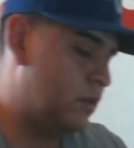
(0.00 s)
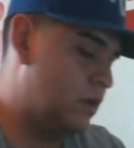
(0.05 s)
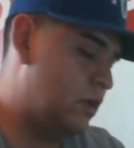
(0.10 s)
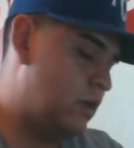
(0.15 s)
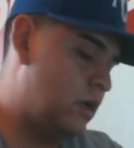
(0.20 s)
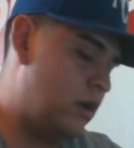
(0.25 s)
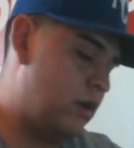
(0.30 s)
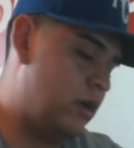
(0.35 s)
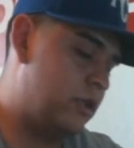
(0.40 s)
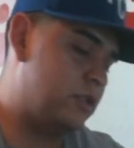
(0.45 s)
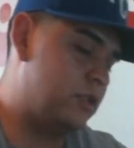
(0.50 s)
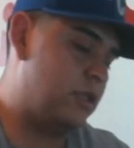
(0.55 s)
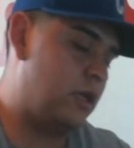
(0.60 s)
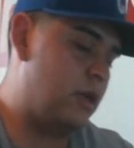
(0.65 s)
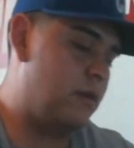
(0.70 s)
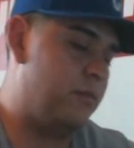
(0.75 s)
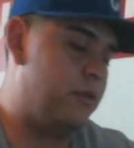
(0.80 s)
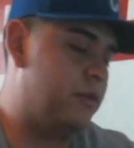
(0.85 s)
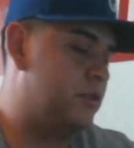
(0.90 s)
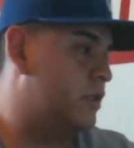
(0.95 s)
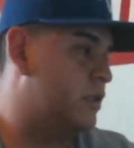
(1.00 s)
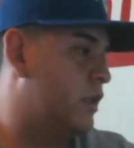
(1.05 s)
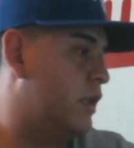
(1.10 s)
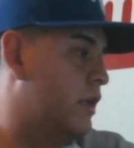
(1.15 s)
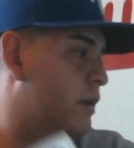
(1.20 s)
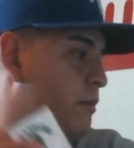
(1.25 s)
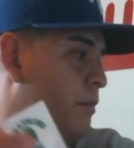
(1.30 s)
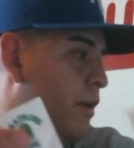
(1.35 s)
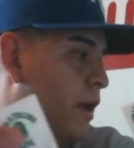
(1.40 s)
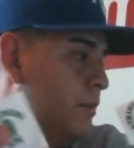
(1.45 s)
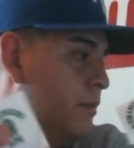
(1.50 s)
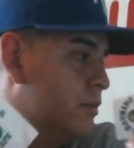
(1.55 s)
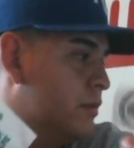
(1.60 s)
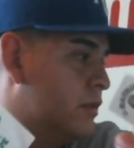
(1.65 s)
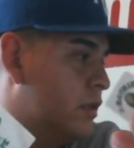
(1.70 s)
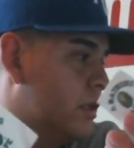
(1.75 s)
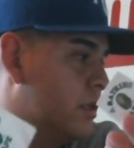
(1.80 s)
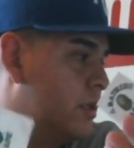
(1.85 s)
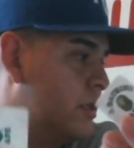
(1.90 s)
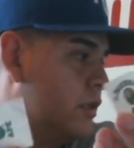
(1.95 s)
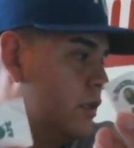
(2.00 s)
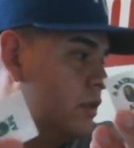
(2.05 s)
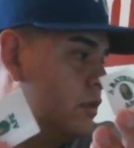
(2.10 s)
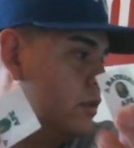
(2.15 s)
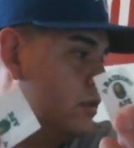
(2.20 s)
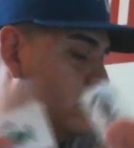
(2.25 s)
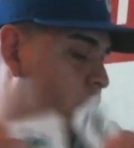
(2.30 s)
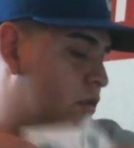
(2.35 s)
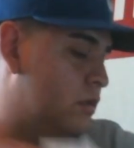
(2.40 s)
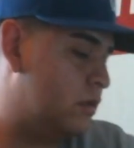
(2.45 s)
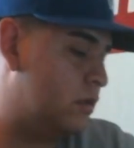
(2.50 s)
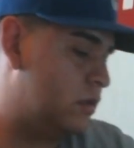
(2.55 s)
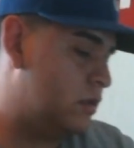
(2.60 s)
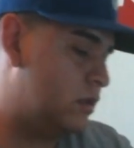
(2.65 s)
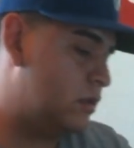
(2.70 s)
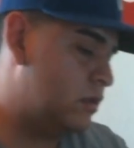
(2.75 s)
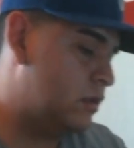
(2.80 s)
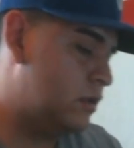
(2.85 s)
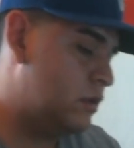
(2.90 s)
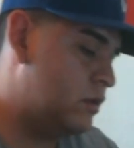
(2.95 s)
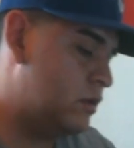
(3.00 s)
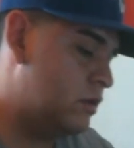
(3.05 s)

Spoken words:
I just got a bunch of like vape stickers. And